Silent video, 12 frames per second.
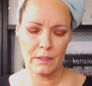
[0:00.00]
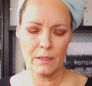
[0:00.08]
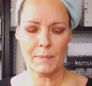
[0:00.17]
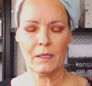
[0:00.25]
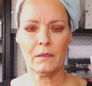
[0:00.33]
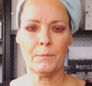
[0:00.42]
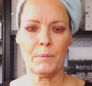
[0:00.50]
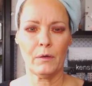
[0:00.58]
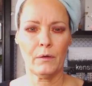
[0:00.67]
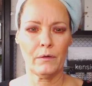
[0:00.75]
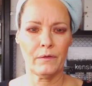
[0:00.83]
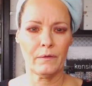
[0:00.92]
Now my
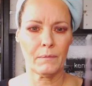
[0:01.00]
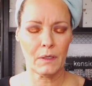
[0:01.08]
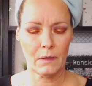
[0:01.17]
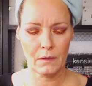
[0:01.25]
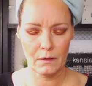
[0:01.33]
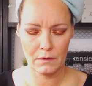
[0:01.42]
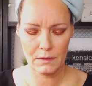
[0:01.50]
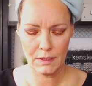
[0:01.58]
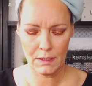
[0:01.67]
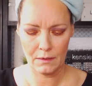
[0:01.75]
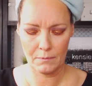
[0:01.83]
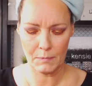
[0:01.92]
clippers, I'm going to
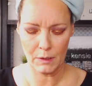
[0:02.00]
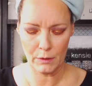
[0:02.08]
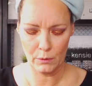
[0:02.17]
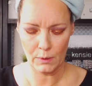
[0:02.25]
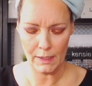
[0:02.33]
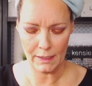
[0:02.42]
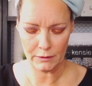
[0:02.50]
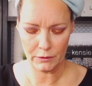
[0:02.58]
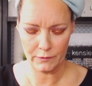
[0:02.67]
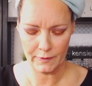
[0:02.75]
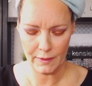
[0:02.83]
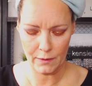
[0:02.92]
take my new
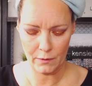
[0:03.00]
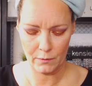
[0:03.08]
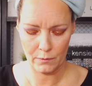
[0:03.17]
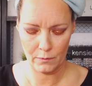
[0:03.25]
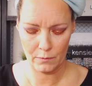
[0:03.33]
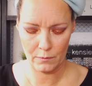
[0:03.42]
lashes out